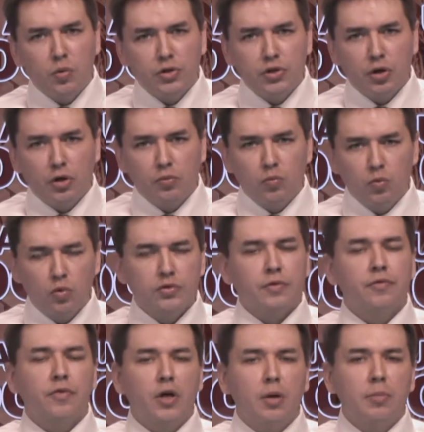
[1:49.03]
which are rules
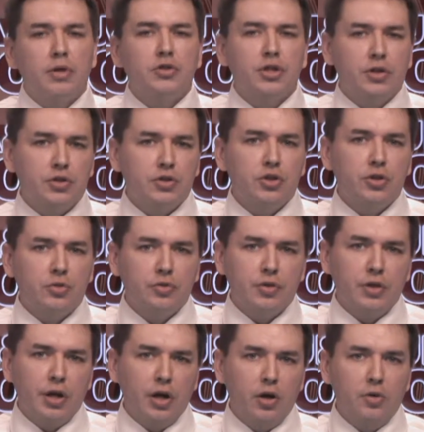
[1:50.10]
of thumb that judges use
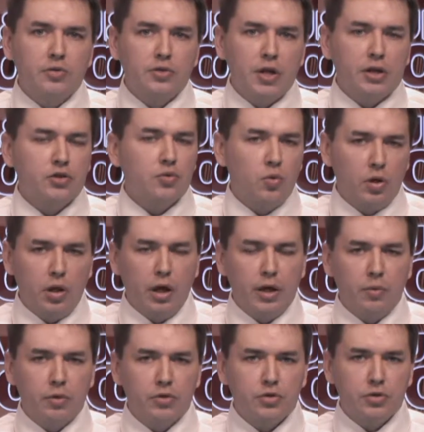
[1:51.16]
to decode statutory
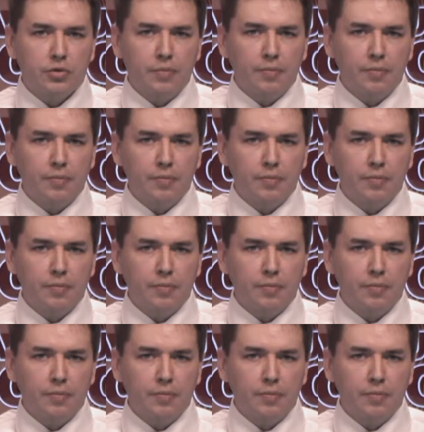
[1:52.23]
language.